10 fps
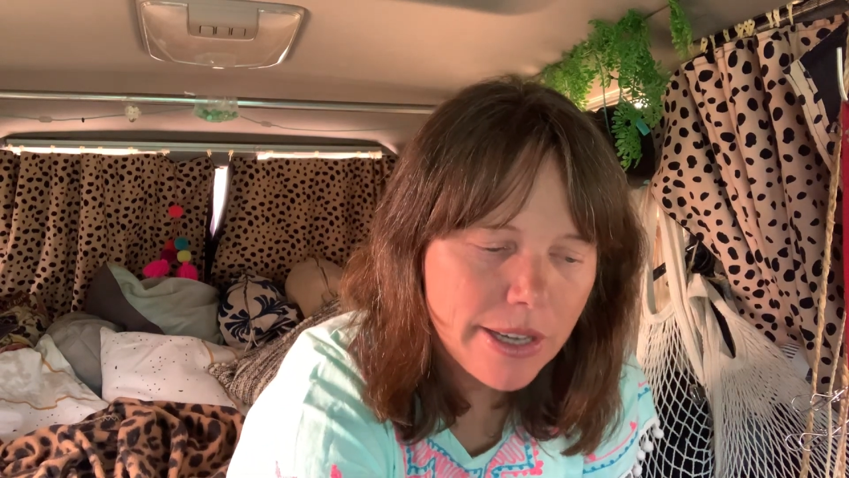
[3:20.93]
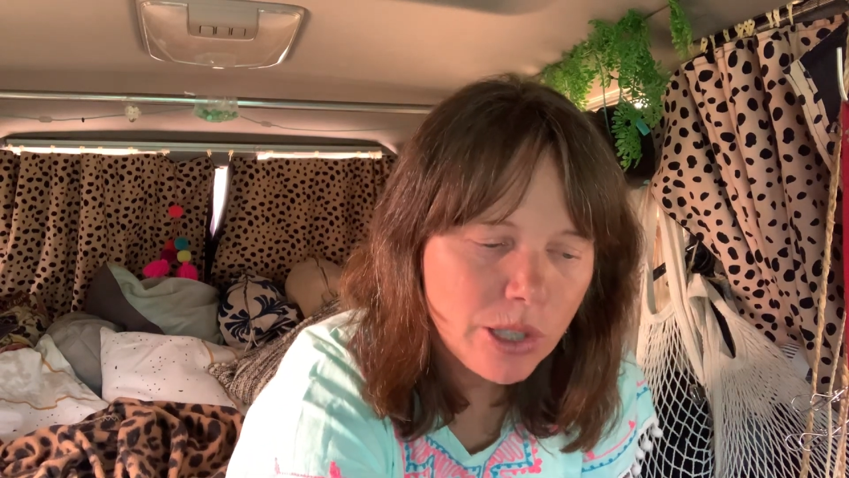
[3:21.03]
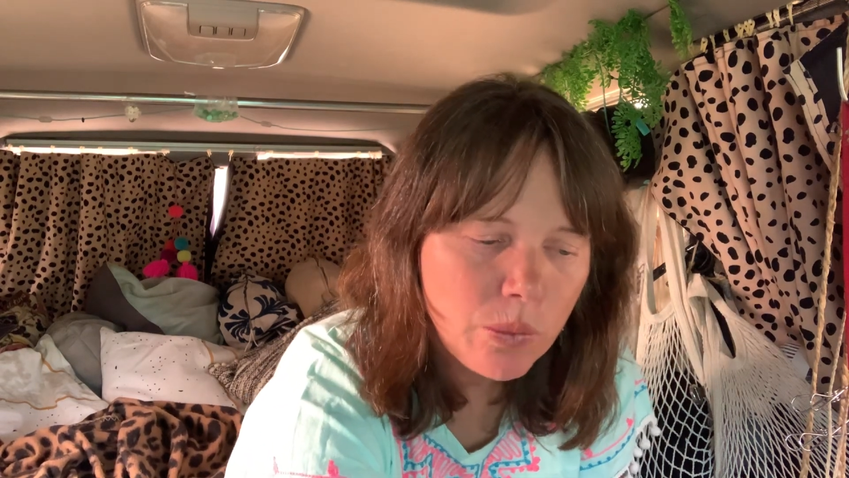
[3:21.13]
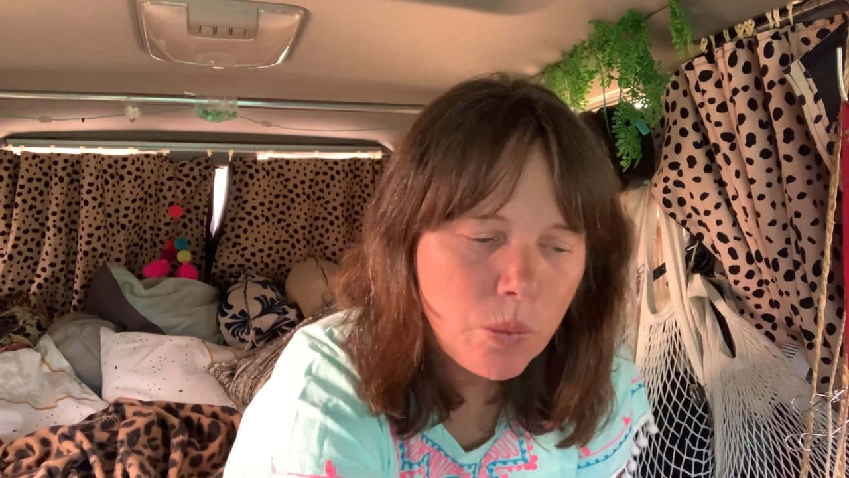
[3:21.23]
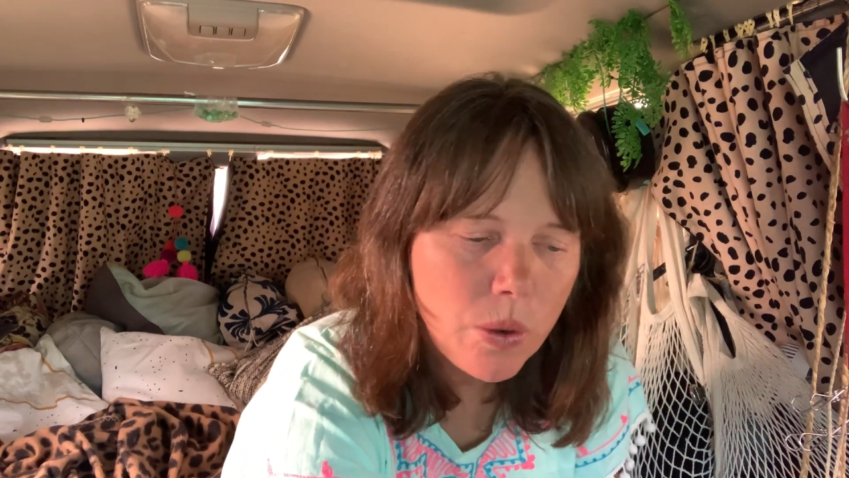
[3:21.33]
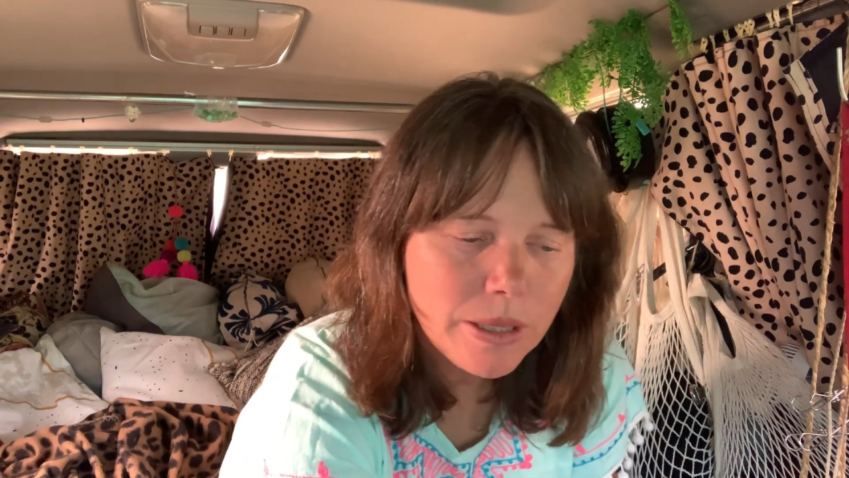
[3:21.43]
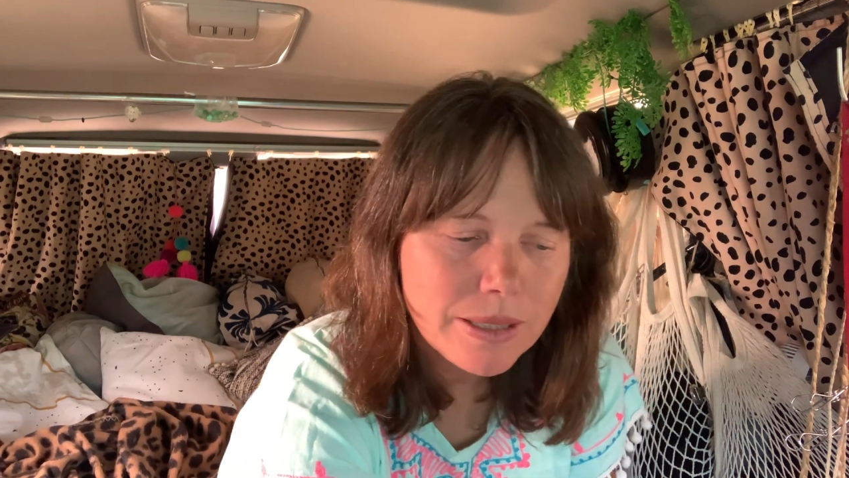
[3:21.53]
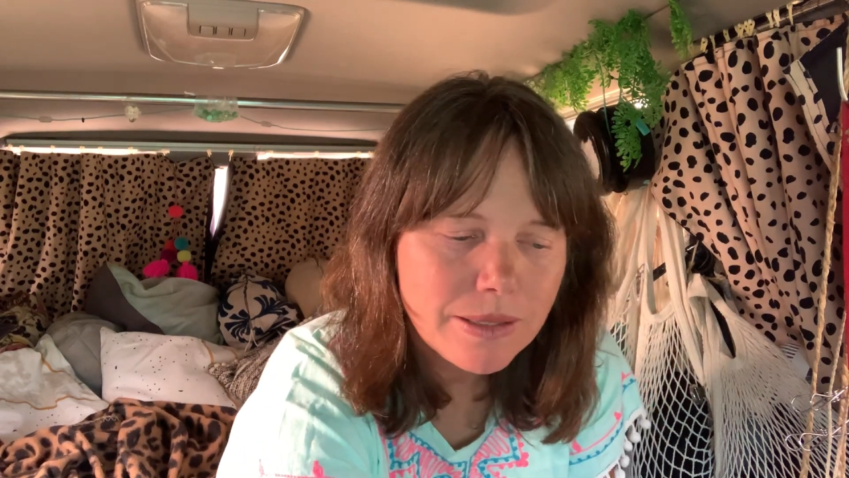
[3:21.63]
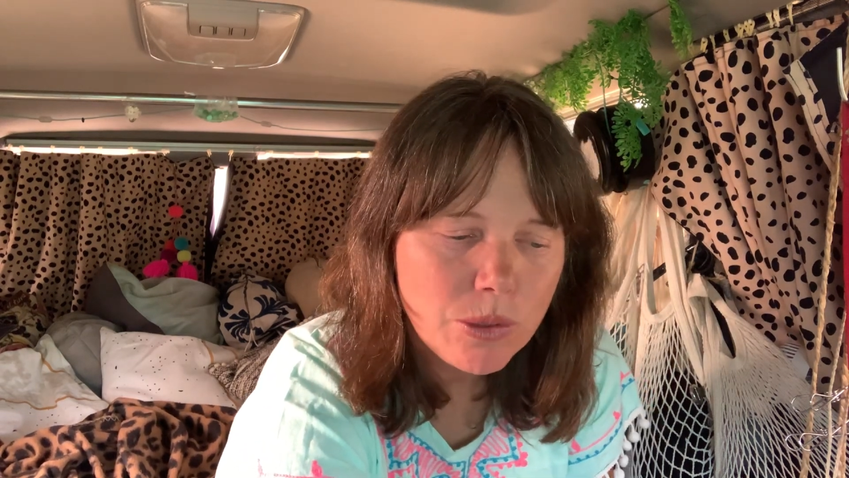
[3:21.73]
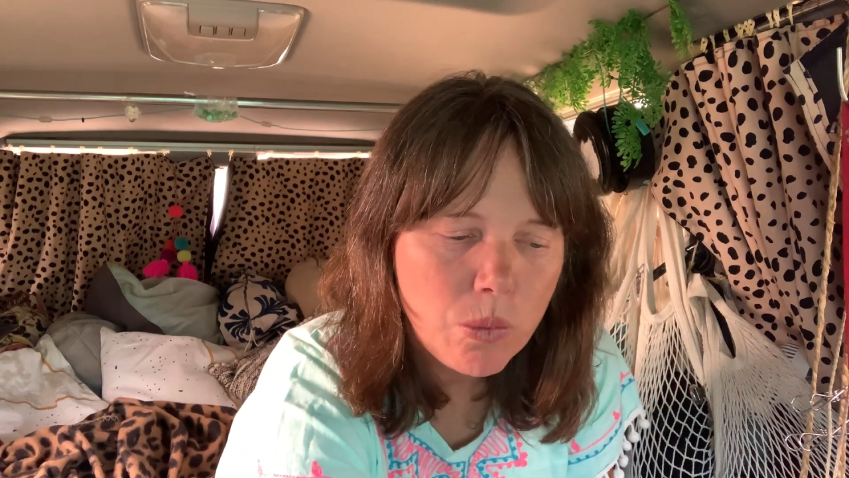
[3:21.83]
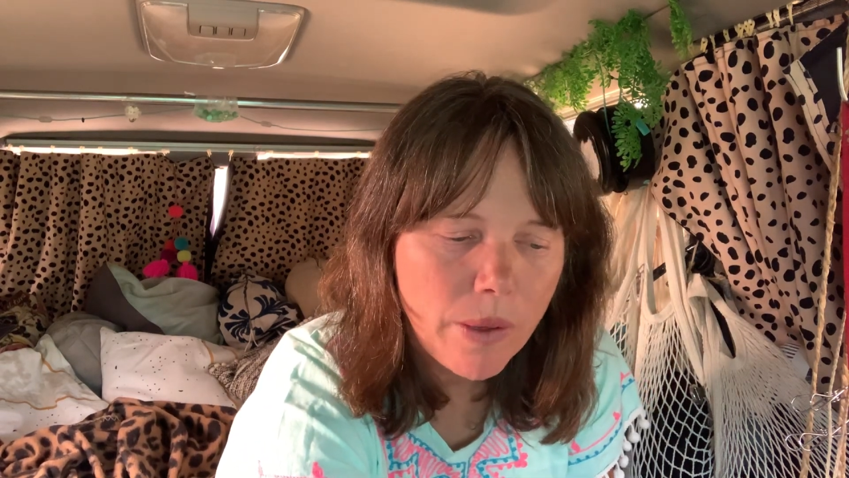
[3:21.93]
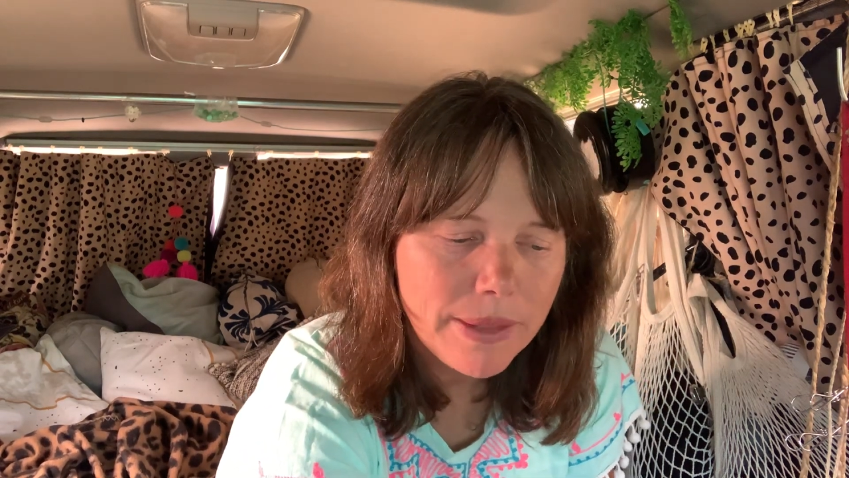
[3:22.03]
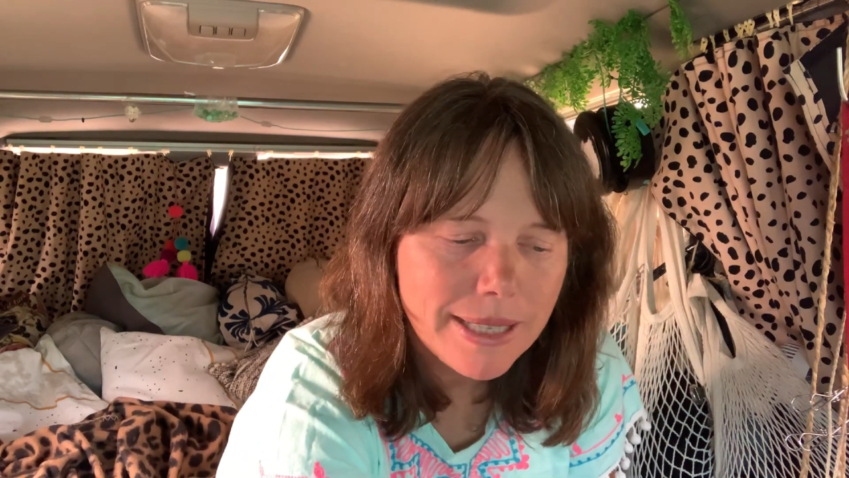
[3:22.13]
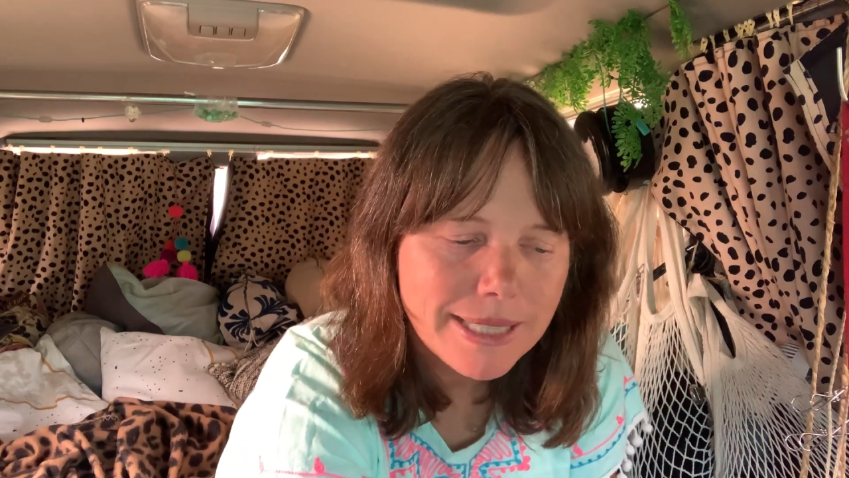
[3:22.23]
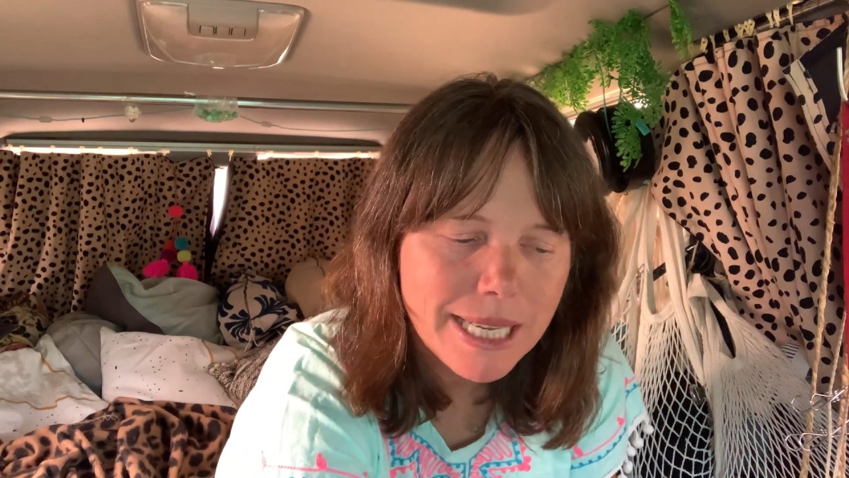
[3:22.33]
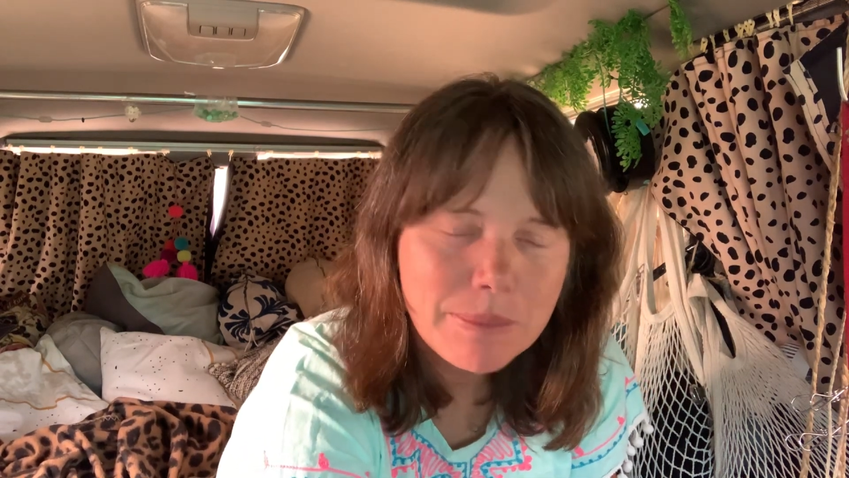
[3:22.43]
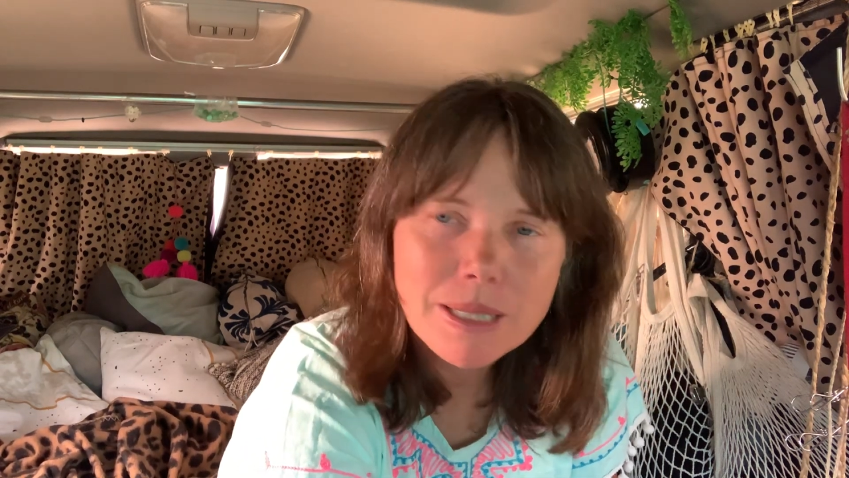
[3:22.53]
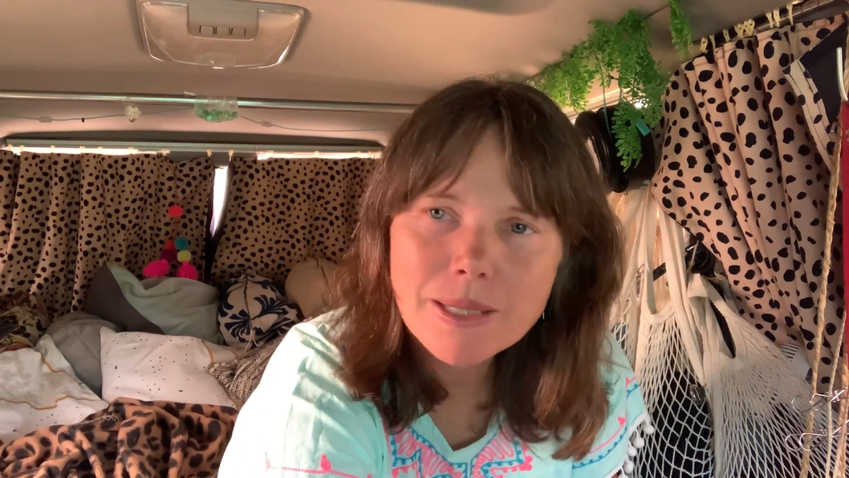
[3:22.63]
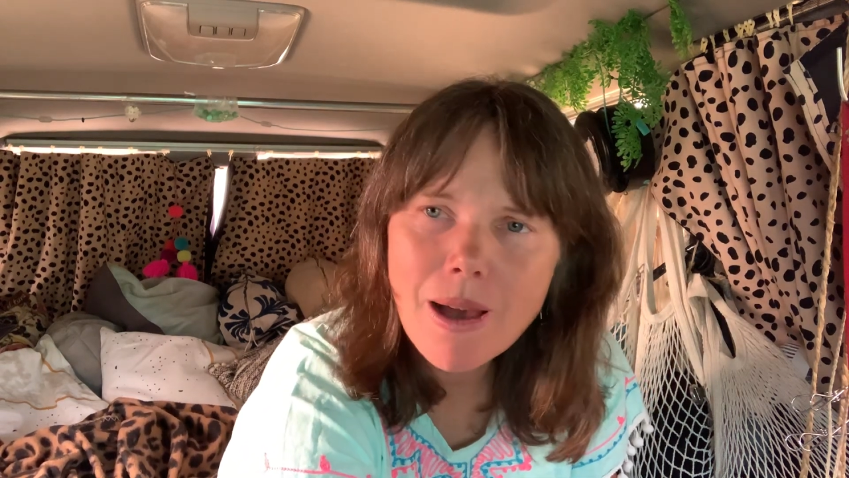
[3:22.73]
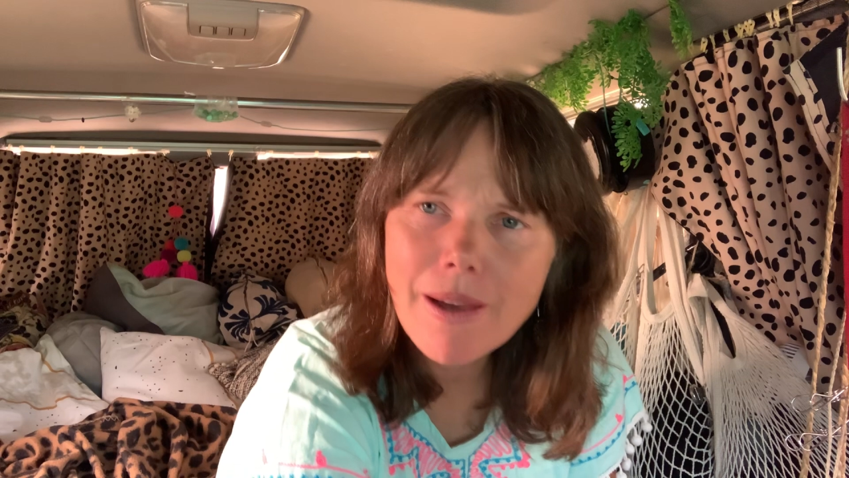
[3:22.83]
You want you want that same
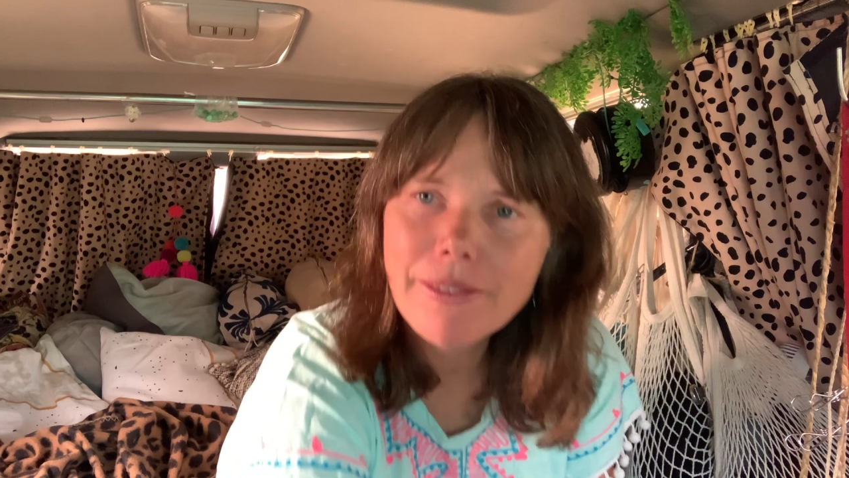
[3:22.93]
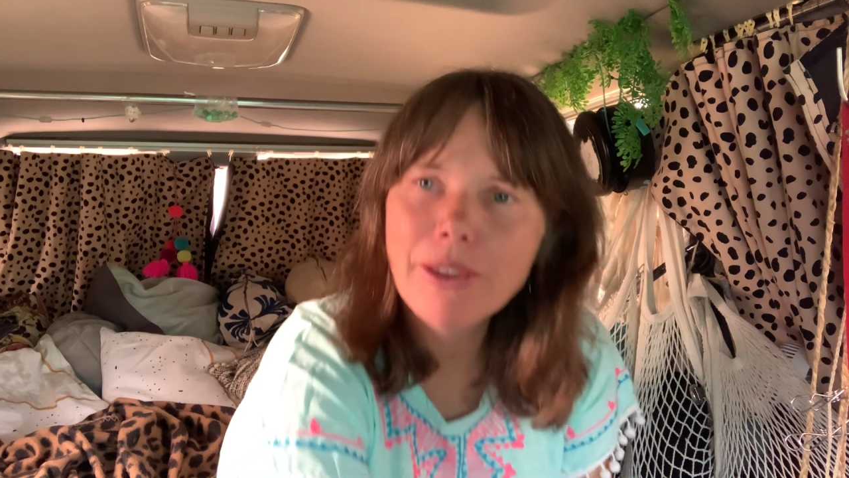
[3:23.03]
desire that